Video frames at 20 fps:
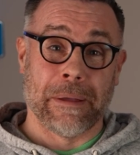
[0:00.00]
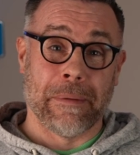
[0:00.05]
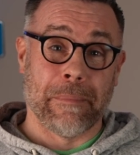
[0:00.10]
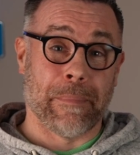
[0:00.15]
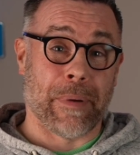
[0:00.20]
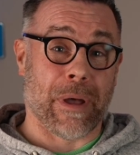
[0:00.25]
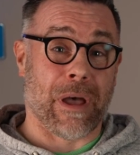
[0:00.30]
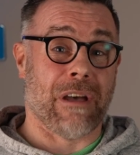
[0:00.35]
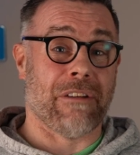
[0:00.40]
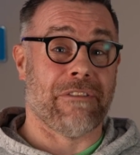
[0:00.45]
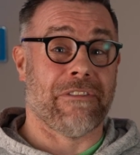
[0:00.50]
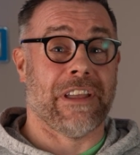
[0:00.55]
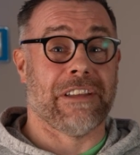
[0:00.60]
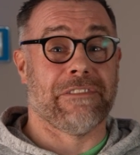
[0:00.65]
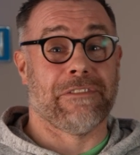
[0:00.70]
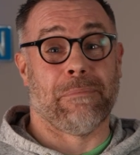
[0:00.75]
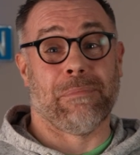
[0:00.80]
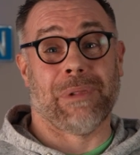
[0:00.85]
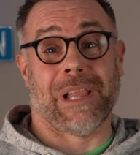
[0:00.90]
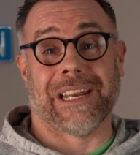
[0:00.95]
Perfect
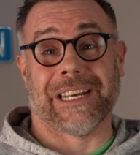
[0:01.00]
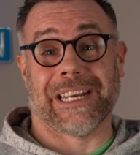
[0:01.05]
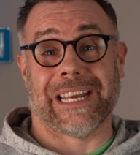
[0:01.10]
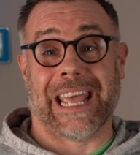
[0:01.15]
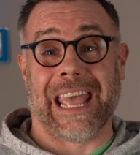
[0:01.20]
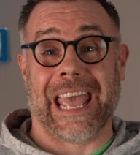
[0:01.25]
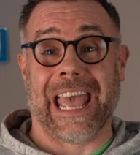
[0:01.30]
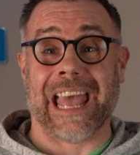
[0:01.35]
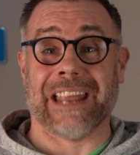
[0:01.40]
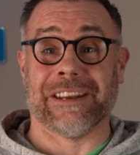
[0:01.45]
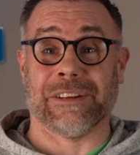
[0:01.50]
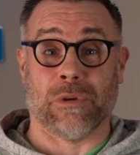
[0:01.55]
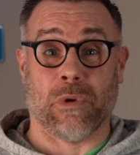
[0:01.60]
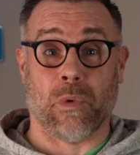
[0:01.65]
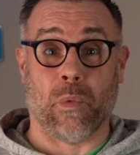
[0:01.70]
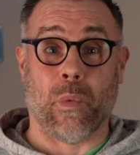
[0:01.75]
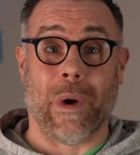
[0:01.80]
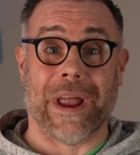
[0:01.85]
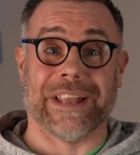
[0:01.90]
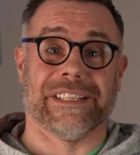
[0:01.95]
for planning ahead
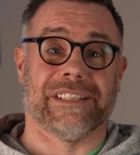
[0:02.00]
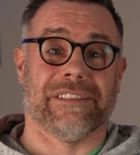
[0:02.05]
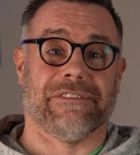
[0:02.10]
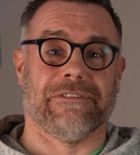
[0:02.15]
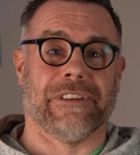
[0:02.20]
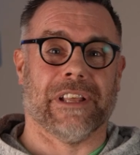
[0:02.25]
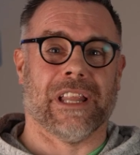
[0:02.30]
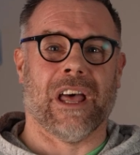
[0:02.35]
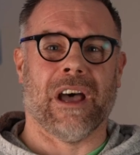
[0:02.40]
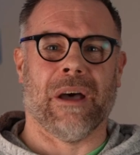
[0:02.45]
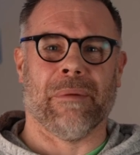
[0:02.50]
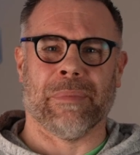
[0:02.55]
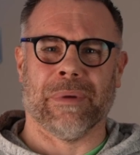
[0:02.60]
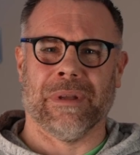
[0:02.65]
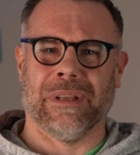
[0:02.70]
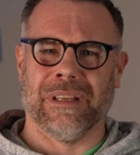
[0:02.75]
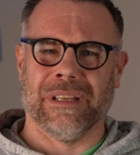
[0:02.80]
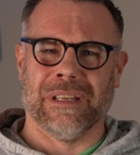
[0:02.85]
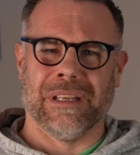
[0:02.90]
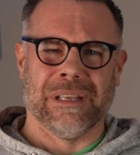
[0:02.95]
when to fill up.
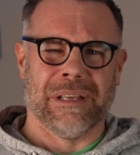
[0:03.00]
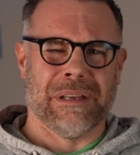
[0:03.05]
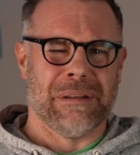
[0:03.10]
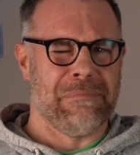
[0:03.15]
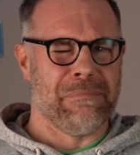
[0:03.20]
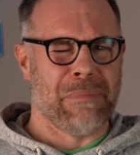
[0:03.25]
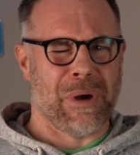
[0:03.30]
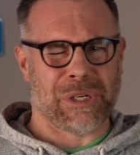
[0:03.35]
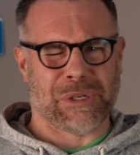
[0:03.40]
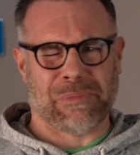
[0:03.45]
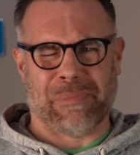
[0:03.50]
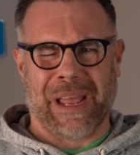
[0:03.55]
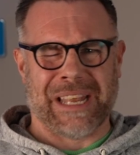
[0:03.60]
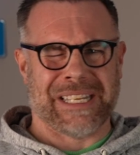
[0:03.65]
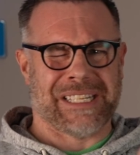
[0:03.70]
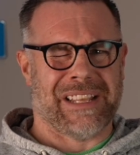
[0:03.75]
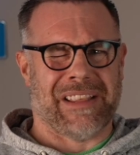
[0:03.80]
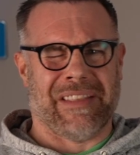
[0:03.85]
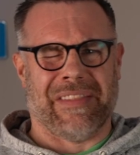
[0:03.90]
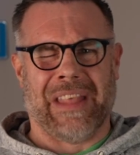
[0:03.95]
Much
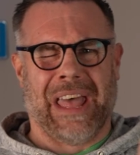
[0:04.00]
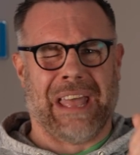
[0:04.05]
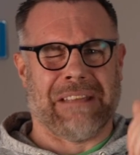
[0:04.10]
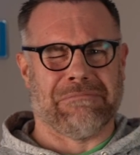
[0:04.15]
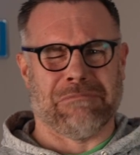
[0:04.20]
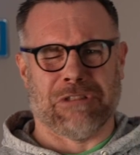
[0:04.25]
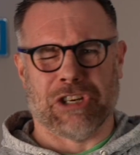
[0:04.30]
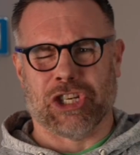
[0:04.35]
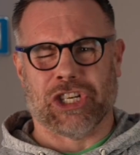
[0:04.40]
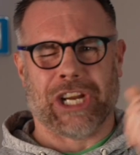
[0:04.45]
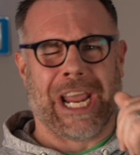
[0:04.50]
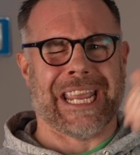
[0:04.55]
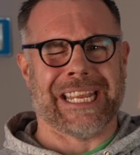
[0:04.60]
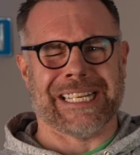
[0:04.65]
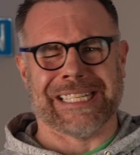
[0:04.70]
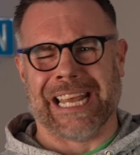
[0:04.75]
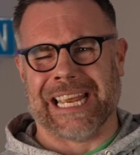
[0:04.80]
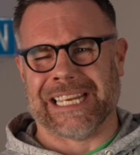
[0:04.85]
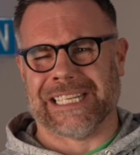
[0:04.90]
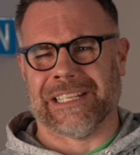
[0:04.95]
better than that shake
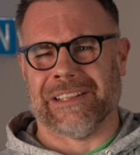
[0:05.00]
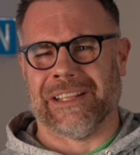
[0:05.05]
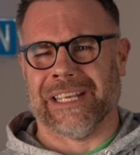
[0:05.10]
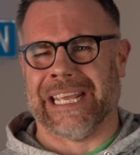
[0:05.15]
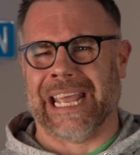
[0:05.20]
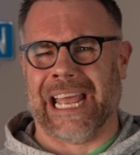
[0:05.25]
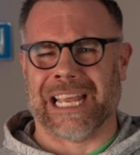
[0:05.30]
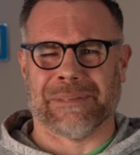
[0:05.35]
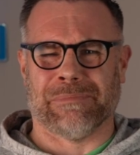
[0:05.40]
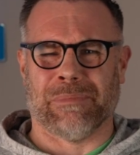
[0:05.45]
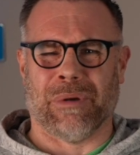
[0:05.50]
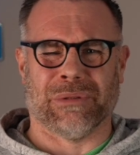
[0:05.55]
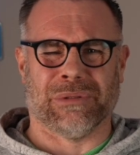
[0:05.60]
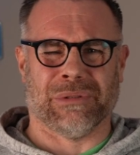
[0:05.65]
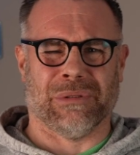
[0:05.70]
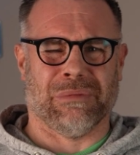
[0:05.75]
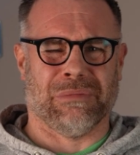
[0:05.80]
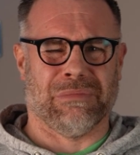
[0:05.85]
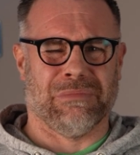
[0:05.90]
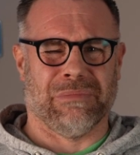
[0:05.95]
test at the gas
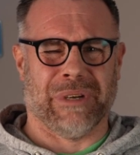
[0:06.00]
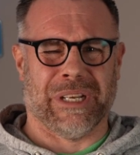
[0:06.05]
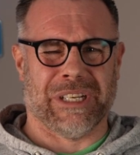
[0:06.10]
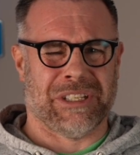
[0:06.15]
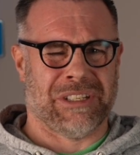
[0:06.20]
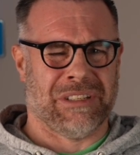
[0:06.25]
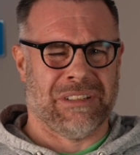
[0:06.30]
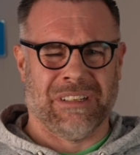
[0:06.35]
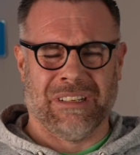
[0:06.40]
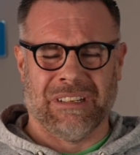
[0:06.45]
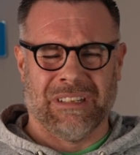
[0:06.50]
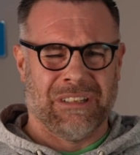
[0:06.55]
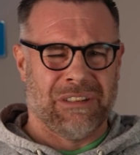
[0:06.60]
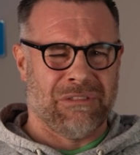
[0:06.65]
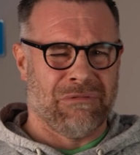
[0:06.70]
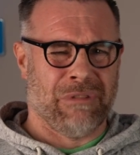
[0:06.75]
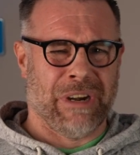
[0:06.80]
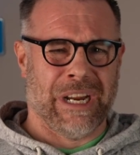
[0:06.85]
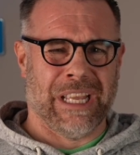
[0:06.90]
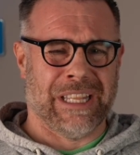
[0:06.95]
bottle, which
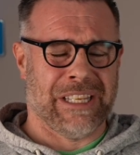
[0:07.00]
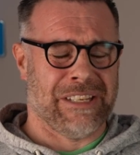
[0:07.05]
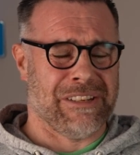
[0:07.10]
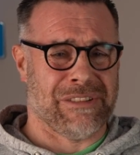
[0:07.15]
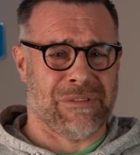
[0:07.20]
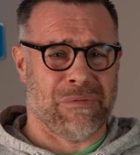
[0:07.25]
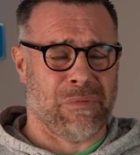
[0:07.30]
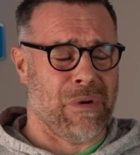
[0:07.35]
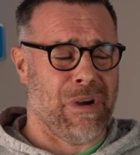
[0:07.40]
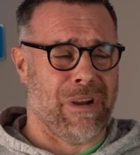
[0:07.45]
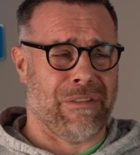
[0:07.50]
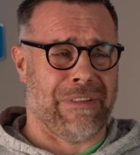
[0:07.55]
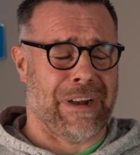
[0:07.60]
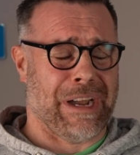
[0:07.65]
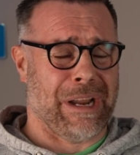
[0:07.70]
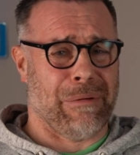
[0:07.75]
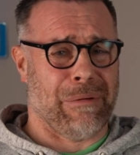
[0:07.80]
really doesn't work very